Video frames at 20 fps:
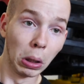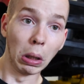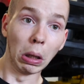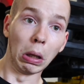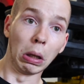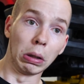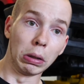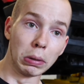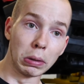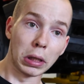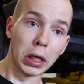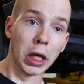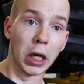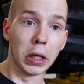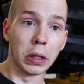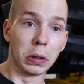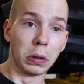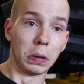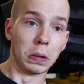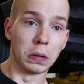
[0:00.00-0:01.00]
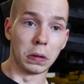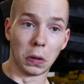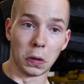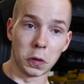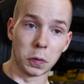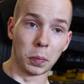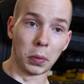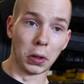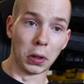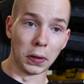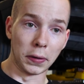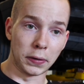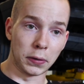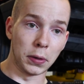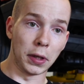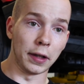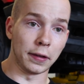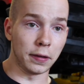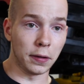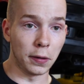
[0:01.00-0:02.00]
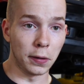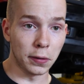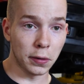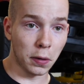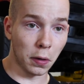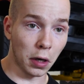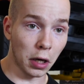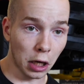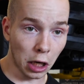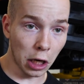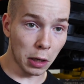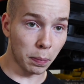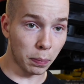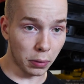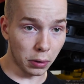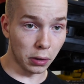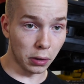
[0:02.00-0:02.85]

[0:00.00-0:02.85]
oh, you can't use those bolts, you have to use grade 8